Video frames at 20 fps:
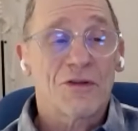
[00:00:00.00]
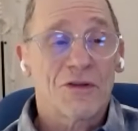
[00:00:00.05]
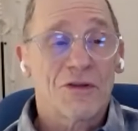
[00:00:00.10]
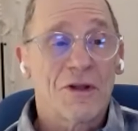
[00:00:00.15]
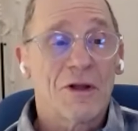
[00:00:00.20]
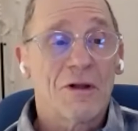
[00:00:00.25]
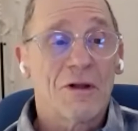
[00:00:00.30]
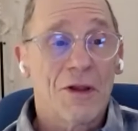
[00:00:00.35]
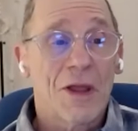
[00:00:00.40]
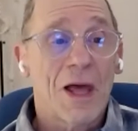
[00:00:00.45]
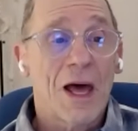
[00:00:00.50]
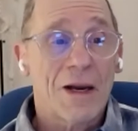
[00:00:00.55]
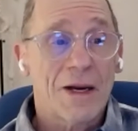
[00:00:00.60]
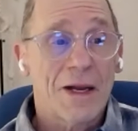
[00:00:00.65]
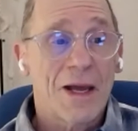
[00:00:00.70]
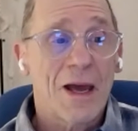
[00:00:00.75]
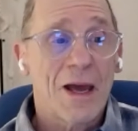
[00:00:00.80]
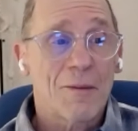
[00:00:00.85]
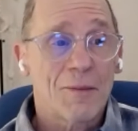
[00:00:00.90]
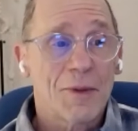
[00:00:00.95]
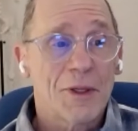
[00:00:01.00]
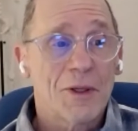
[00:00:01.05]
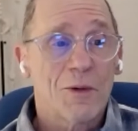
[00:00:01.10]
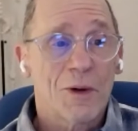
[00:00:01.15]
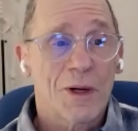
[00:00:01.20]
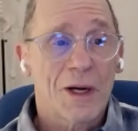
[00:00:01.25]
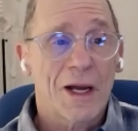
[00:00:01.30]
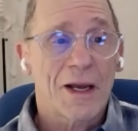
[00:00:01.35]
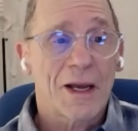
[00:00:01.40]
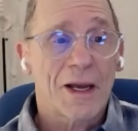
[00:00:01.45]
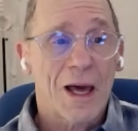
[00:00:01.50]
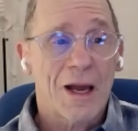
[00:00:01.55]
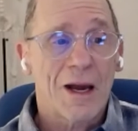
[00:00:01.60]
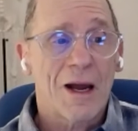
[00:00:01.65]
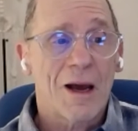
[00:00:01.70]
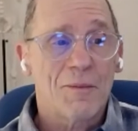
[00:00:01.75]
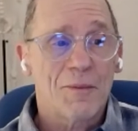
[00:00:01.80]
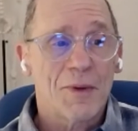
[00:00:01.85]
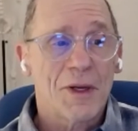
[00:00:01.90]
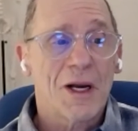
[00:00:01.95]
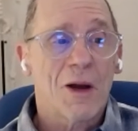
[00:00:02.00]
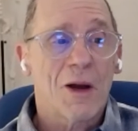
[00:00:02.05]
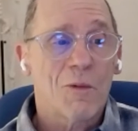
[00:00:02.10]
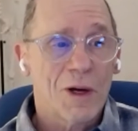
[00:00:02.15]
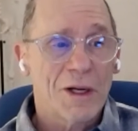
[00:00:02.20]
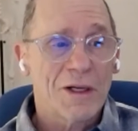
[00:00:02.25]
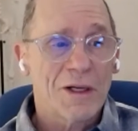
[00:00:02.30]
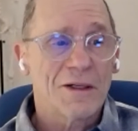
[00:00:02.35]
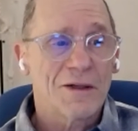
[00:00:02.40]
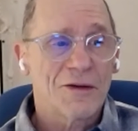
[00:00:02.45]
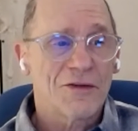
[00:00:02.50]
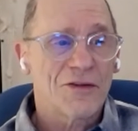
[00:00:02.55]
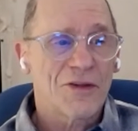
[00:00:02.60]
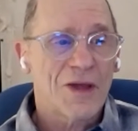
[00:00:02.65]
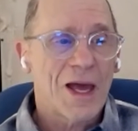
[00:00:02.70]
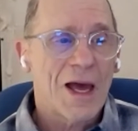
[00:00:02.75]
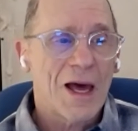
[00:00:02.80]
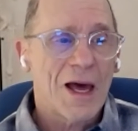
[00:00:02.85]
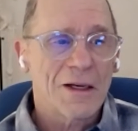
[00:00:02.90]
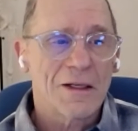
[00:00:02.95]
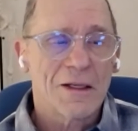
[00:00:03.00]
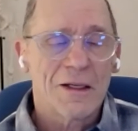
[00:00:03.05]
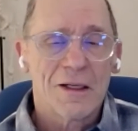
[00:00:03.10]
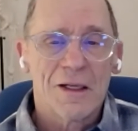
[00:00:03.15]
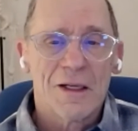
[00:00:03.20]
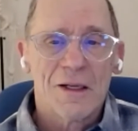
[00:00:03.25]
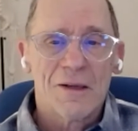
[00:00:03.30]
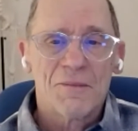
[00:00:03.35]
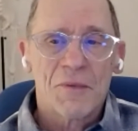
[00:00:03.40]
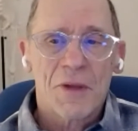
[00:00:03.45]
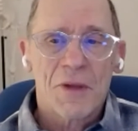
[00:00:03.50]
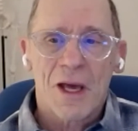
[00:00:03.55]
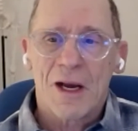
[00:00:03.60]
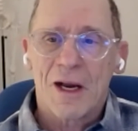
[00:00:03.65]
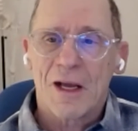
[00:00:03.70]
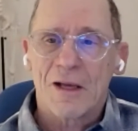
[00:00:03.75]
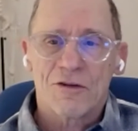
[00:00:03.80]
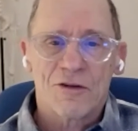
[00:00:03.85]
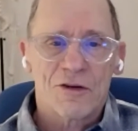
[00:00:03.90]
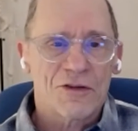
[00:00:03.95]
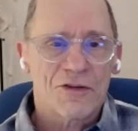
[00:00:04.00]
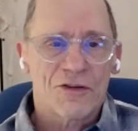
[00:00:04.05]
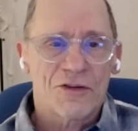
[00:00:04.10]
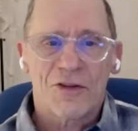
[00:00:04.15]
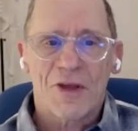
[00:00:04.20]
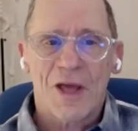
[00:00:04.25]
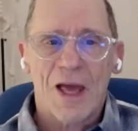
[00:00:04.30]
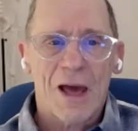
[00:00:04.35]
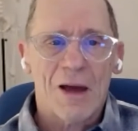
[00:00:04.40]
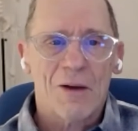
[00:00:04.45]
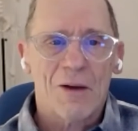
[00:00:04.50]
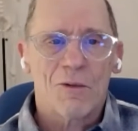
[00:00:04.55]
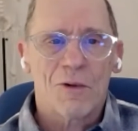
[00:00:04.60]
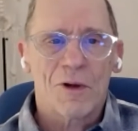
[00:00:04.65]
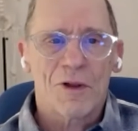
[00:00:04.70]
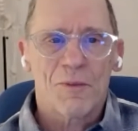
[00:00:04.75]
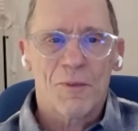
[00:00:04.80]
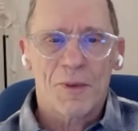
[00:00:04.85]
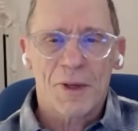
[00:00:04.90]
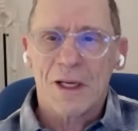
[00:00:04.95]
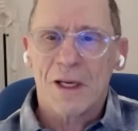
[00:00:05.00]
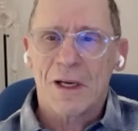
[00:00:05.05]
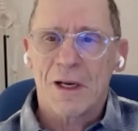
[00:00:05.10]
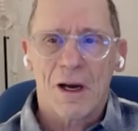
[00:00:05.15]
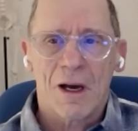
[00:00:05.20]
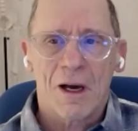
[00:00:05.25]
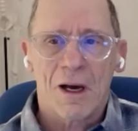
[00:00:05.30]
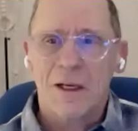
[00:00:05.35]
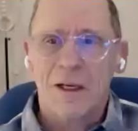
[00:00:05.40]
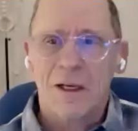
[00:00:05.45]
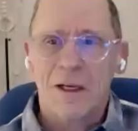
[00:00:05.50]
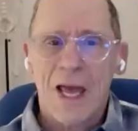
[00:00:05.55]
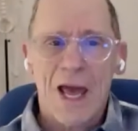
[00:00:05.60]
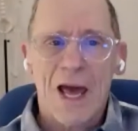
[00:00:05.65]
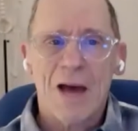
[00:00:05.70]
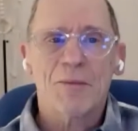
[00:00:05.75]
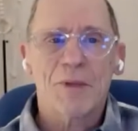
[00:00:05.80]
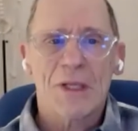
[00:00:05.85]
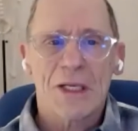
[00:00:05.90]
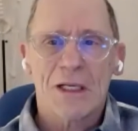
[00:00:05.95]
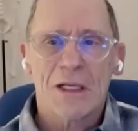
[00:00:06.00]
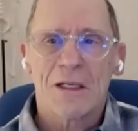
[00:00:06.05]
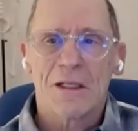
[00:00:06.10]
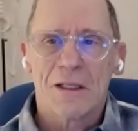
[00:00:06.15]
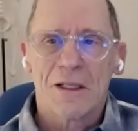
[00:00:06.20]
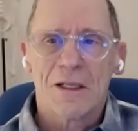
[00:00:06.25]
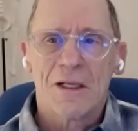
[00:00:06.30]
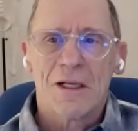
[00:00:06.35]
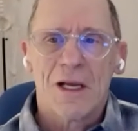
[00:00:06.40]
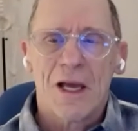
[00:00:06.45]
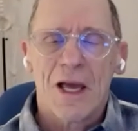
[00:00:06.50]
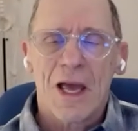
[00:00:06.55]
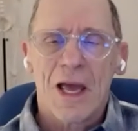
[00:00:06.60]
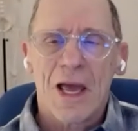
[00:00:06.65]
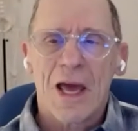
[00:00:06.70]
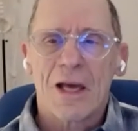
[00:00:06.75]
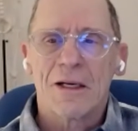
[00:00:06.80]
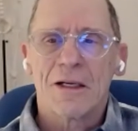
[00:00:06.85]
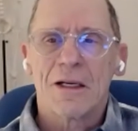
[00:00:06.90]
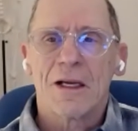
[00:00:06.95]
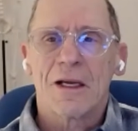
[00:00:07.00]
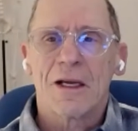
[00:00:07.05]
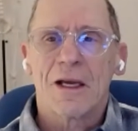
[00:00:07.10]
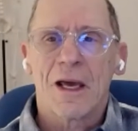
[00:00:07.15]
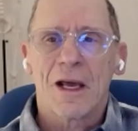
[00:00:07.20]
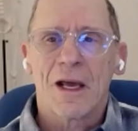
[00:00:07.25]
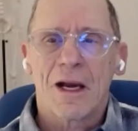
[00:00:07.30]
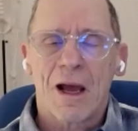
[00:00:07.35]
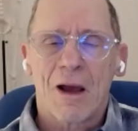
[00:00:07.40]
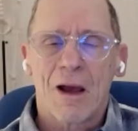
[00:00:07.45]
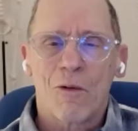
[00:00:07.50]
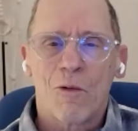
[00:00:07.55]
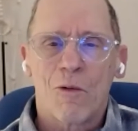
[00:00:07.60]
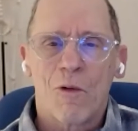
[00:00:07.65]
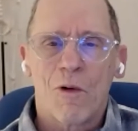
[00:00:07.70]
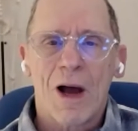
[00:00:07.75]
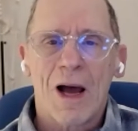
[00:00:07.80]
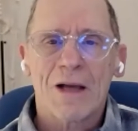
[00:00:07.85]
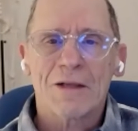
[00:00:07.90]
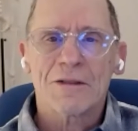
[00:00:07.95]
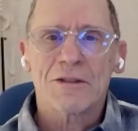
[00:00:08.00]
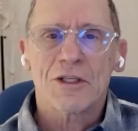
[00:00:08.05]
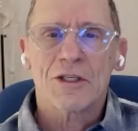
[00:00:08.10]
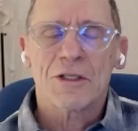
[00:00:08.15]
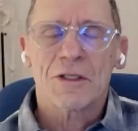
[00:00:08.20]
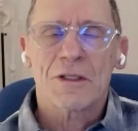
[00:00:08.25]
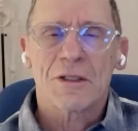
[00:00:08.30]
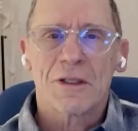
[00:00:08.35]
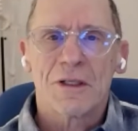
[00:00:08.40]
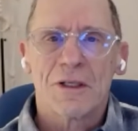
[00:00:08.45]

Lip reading: still not happy when I got up and I went and sat. And I just sat with being unhappy. And I watched